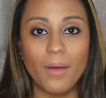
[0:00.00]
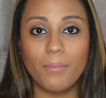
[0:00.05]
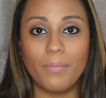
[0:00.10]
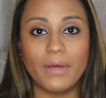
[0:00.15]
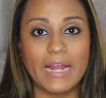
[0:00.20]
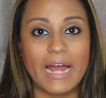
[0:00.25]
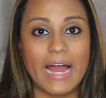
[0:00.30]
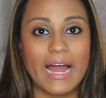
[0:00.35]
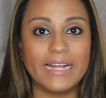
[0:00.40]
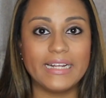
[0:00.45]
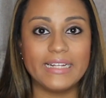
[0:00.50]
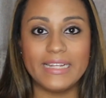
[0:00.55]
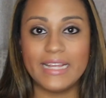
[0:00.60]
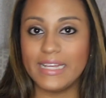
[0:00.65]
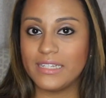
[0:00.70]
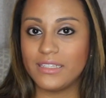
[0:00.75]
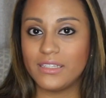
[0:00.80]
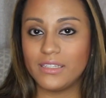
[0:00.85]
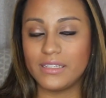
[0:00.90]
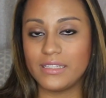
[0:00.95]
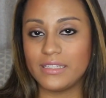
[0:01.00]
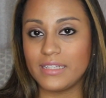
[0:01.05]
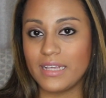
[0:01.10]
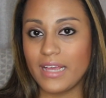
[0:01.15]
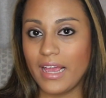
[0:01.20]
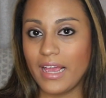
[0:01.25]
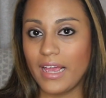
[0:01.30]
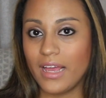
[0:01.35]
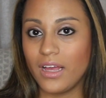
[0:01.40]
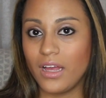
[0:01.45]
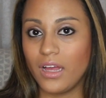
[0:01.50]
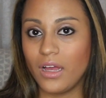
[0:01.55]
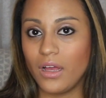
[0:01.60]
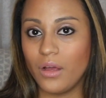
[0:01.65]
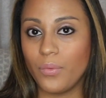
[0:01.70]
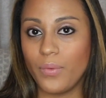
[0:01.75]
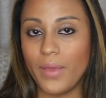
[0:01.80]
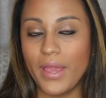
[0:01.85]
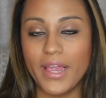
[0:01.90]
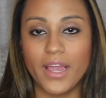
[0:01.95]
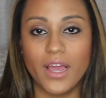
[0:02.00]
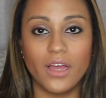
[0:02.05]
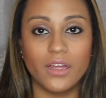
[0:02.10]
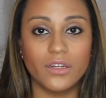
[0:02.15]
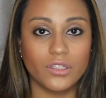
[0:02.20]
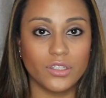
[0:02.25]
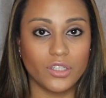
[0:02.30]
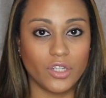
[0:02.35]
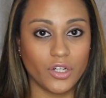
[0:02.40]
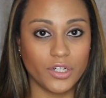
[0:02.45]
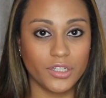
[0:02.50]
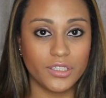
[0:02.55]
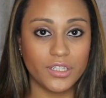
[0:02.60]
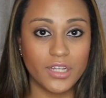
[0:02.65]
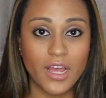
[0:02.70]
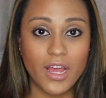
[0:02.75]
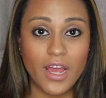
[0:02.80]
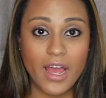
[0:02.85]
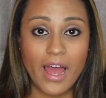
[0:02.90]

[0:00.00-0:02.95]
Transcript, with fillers: but I needed to stay awake and alert.